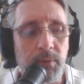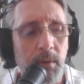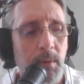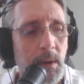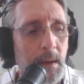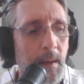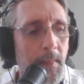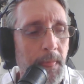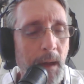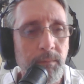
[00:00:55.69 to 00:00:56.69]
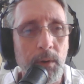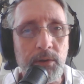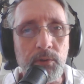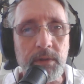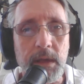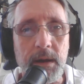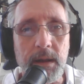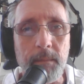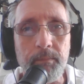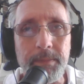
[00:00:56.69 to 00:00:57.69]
So I've always looked at it